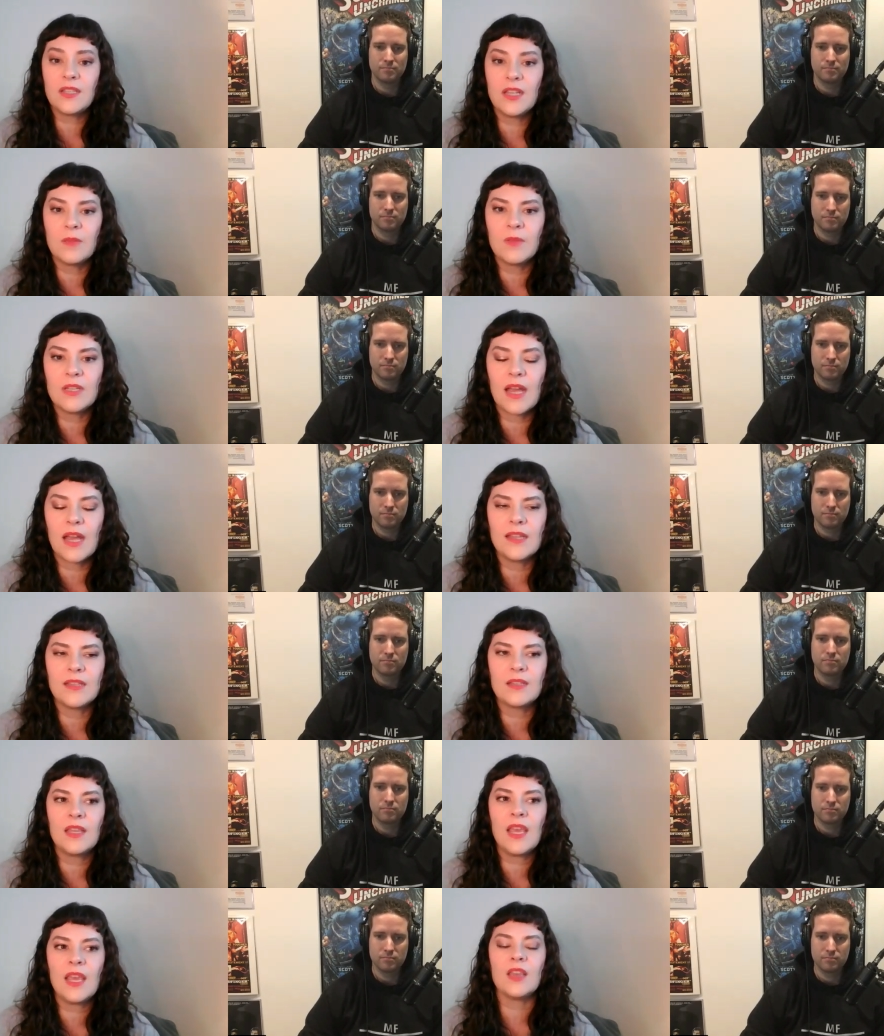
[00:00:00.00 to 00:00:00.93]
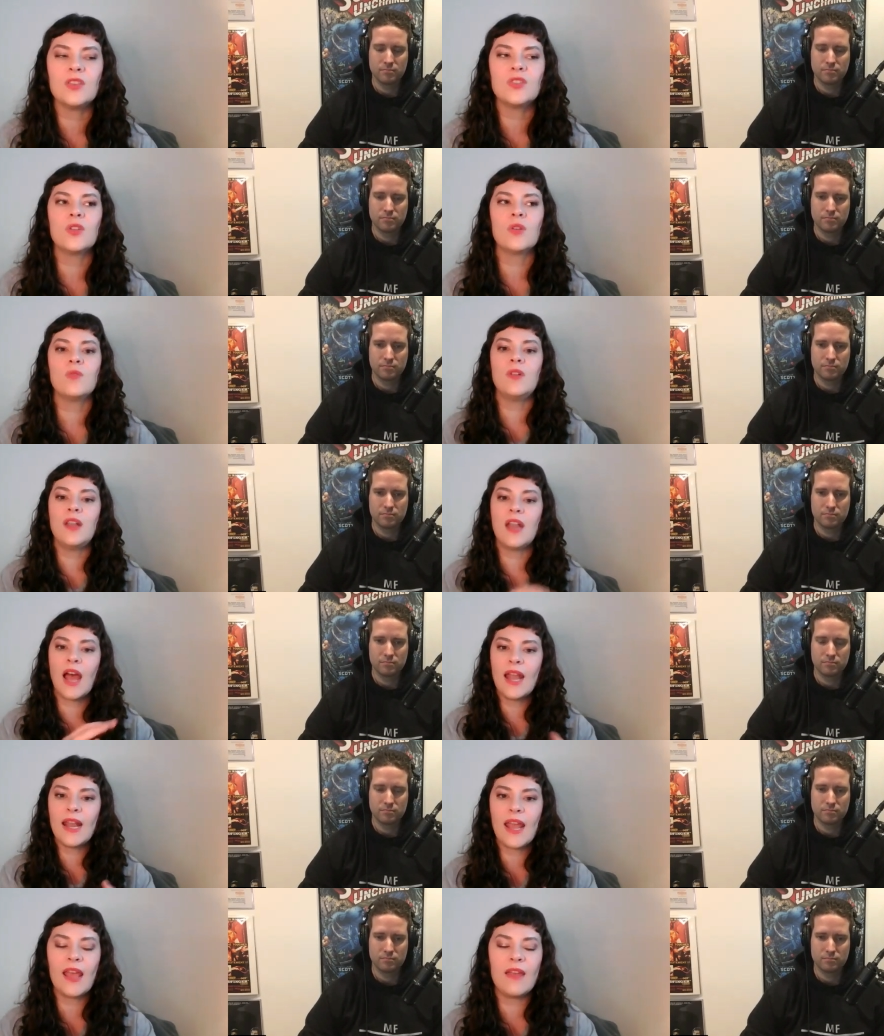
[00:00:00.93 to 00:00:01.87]
Speaker 1: stigmatized thing. So
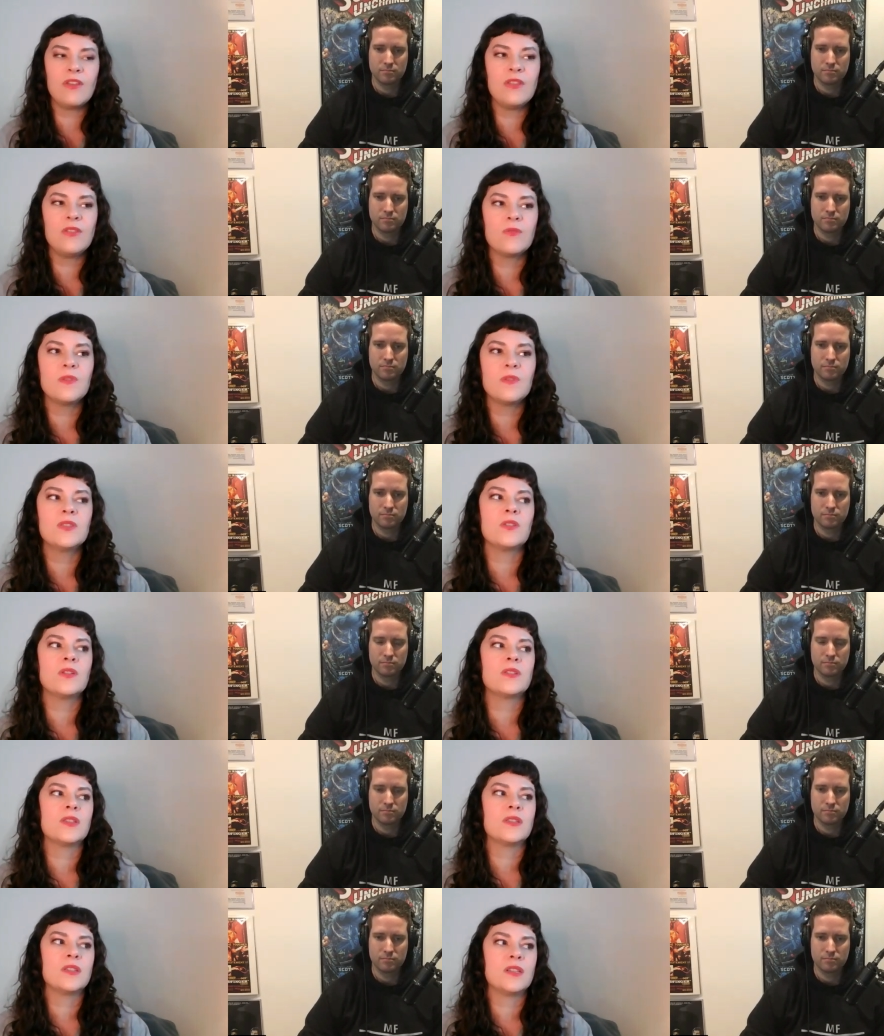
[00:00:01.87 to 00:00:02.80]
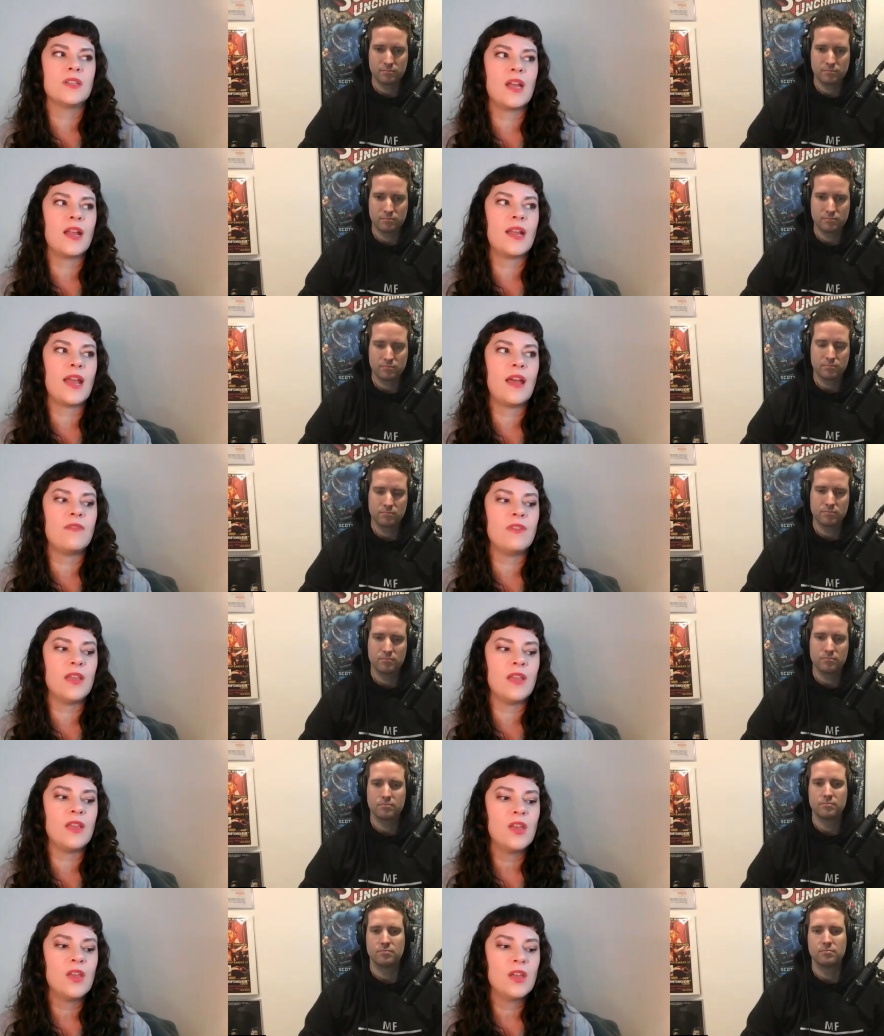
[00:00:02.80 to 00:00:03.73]
not having the resources and not
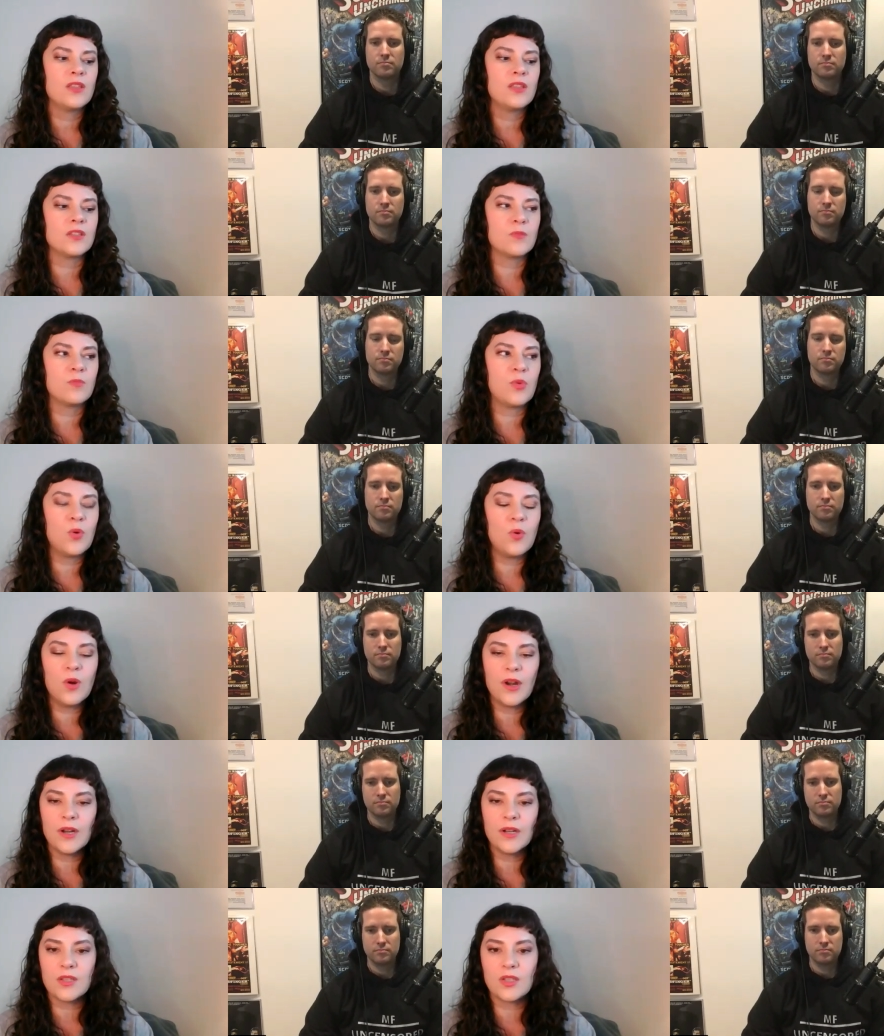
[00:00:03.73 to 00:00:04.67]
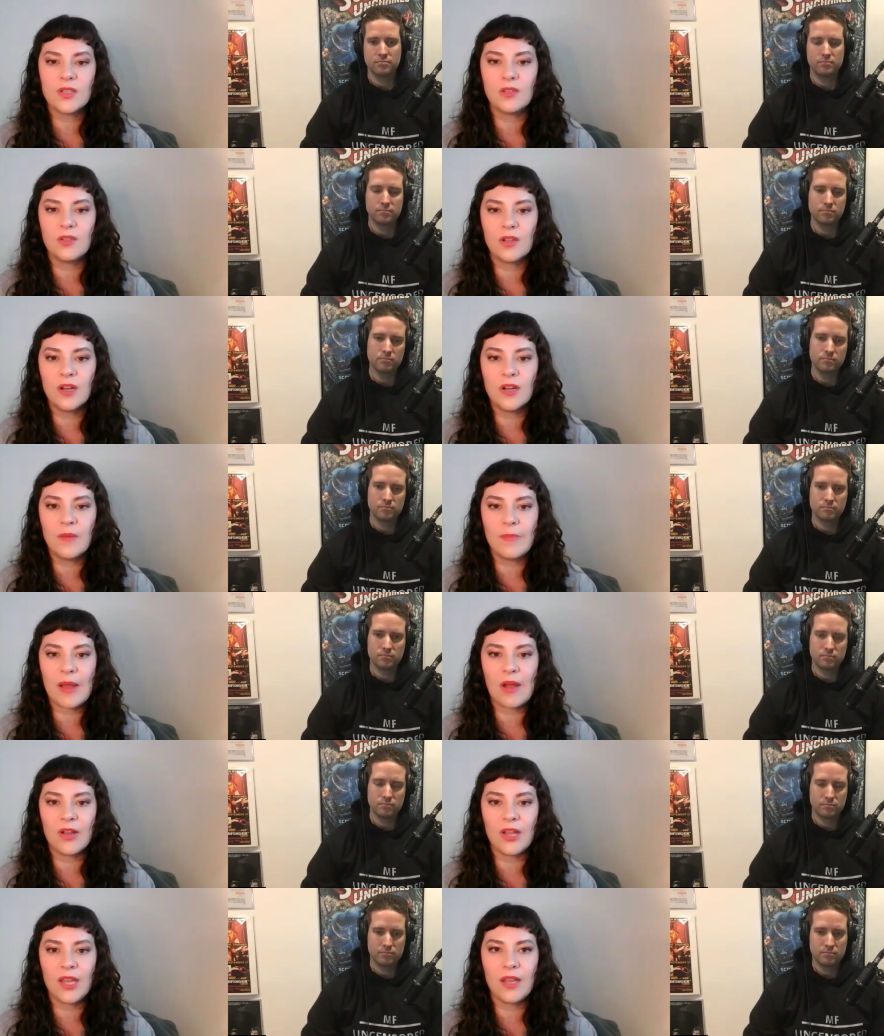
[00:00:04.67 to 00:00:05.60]
having the supports to learn
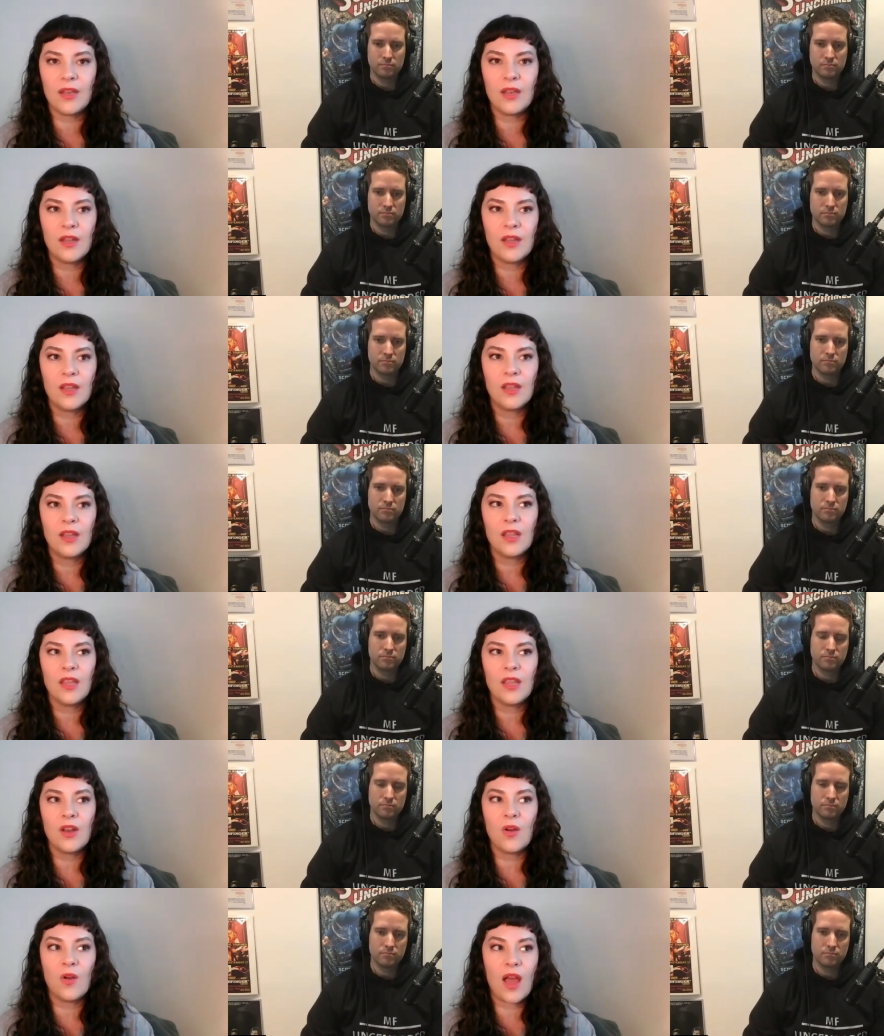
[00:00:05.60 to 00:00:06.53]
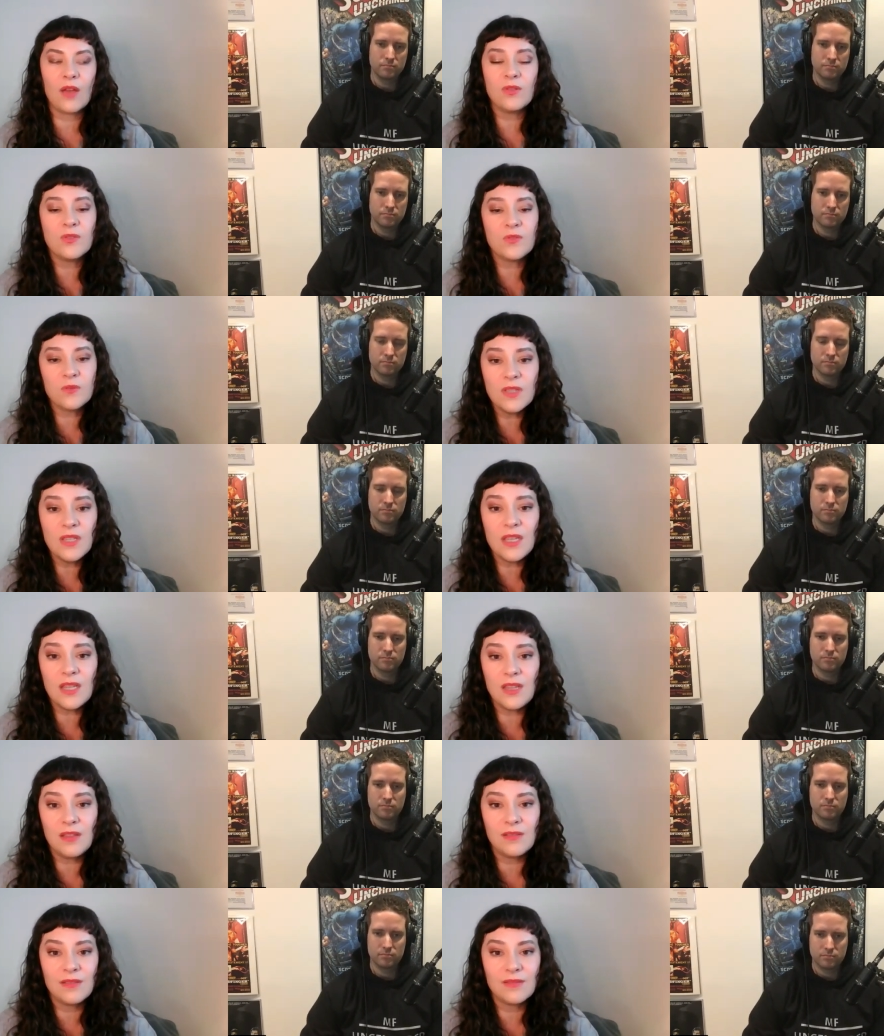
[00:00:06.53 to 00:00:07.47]
about it, you know, I was
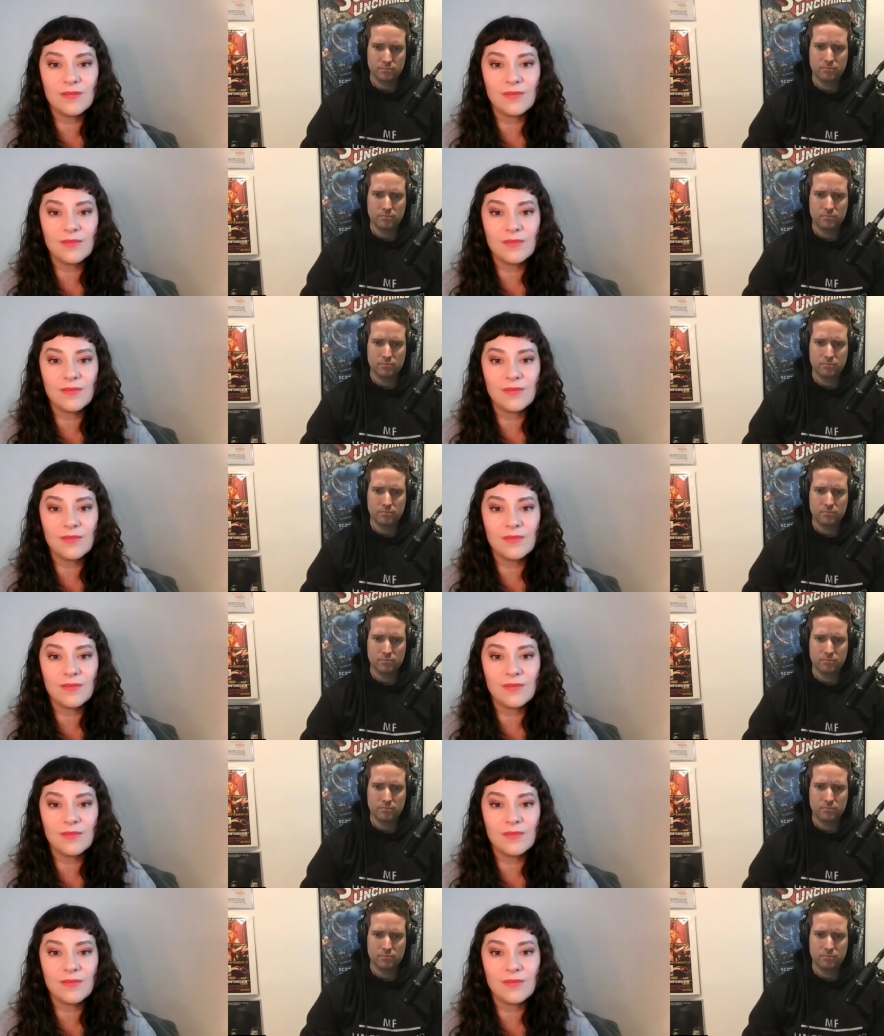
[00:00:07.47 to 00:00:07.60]
really,